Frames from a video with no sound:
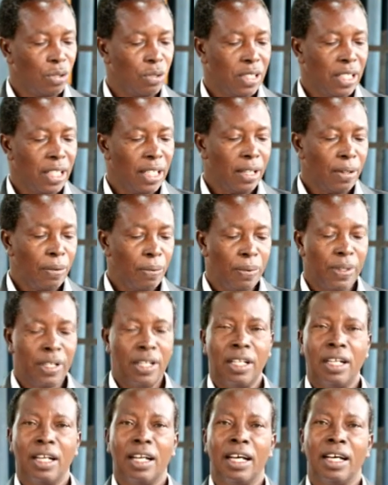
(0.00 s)
Today
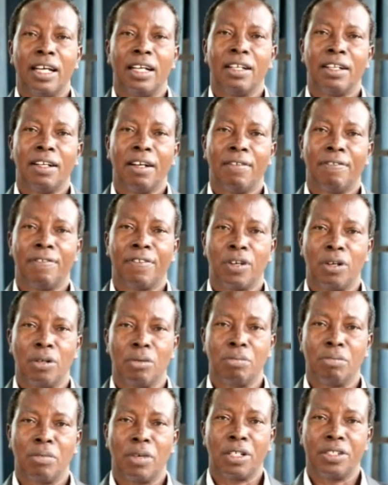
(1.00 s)
we learn
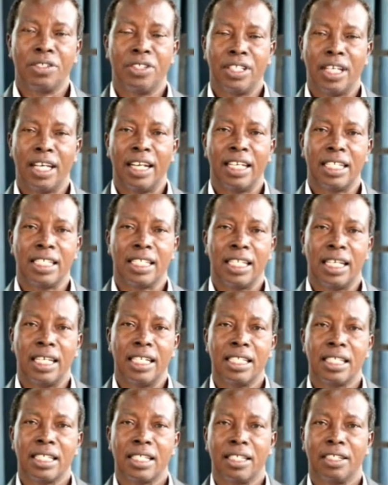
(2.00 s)
from
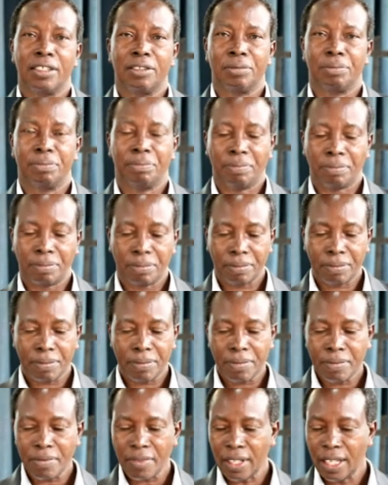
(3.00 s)
Genesis.
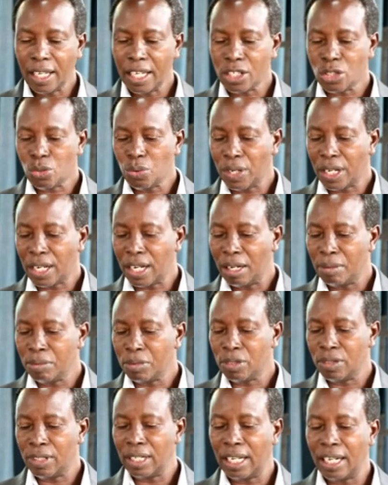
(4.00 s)
As we
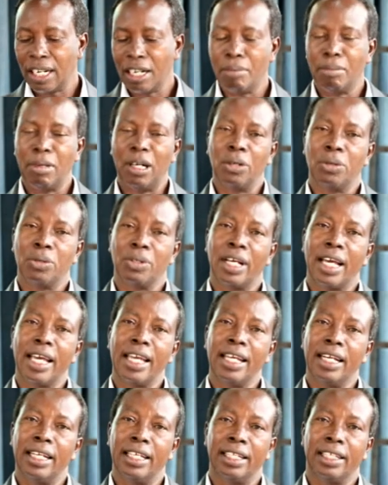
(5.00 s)
come to learn about
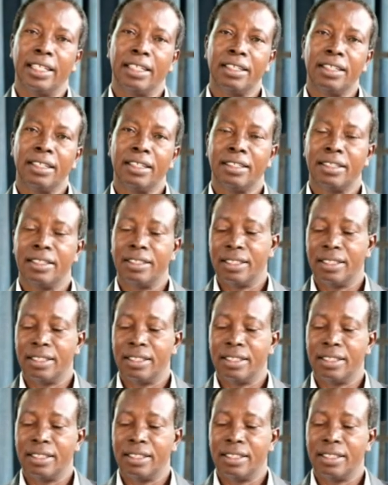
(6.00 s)
healing,